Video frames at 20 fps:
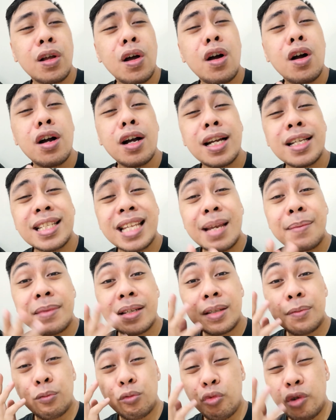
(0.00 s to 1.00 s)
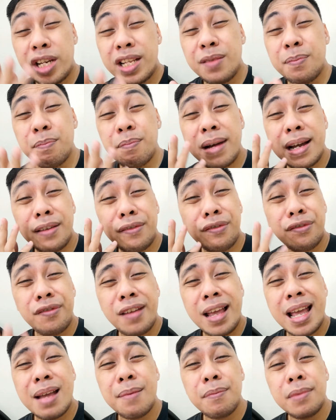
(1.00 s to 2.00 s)
long as I'm with my
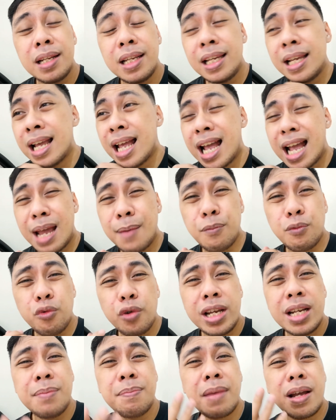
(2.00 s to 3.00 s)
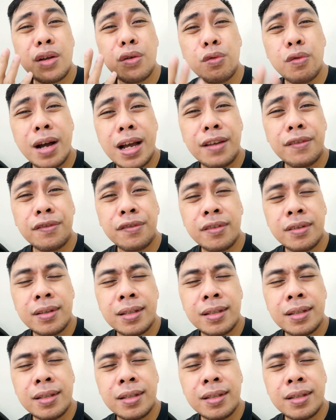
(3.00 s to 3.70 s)
family, I'm with my wife,